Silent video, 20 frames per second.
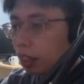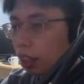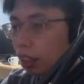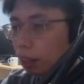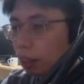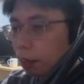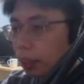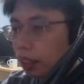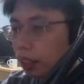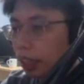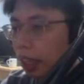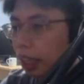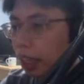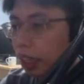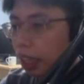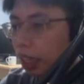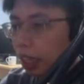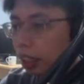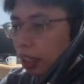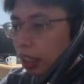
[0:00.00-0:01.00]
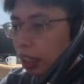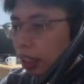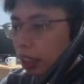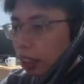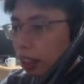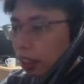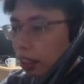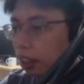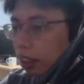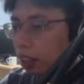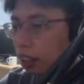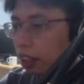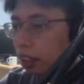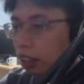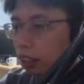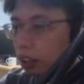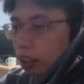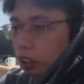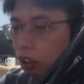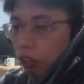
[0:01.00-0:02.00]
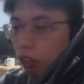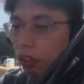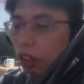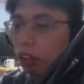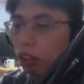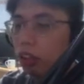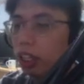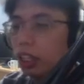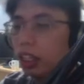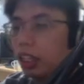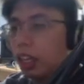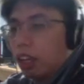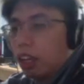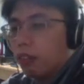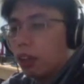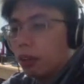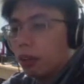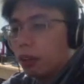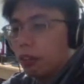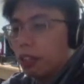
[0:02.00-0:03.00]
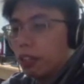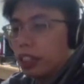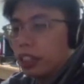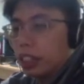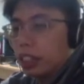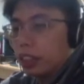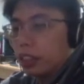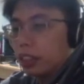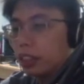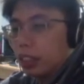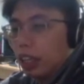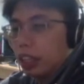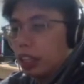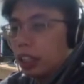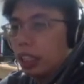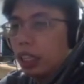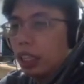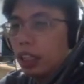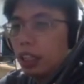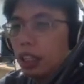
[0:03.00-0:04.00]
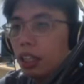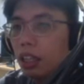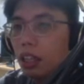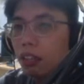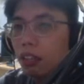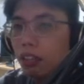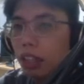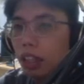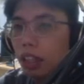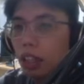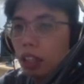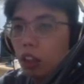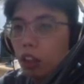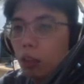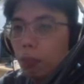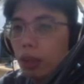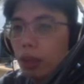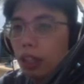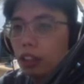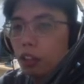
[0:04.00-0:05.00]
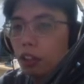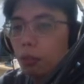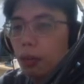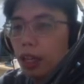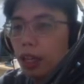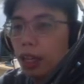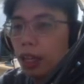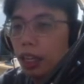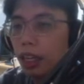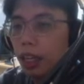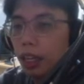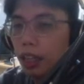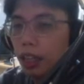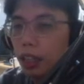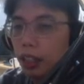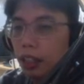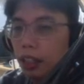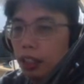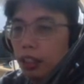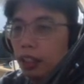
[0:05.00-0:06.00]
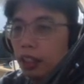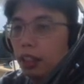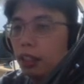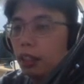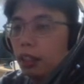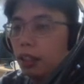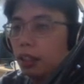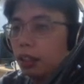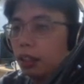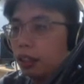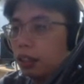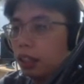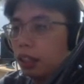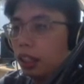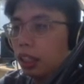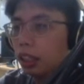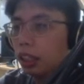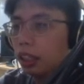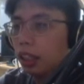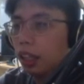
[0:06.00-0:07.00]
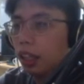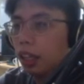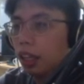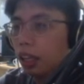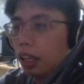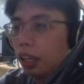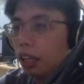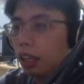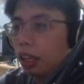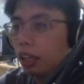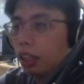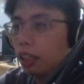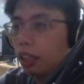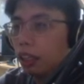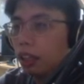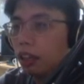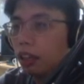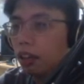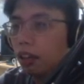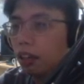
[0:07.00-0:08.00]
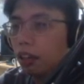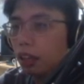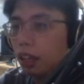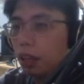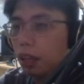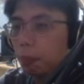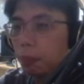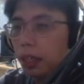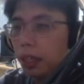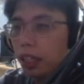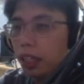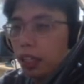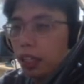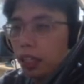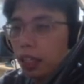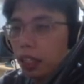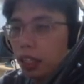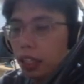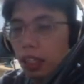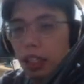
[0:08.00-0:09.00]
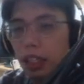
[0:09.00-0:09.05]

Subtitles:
btn login. So we already have our widgets ready. We can go back to my Git and copy